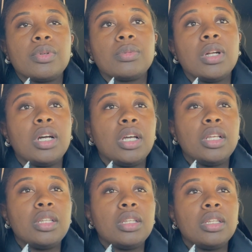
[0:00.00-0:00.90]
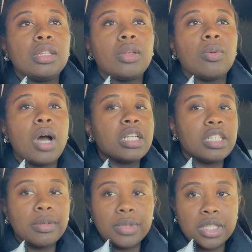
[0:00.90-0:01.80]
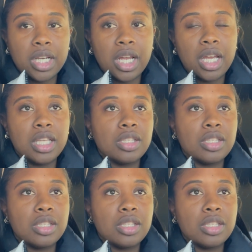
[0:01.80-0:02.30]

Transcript: to run the washing machine.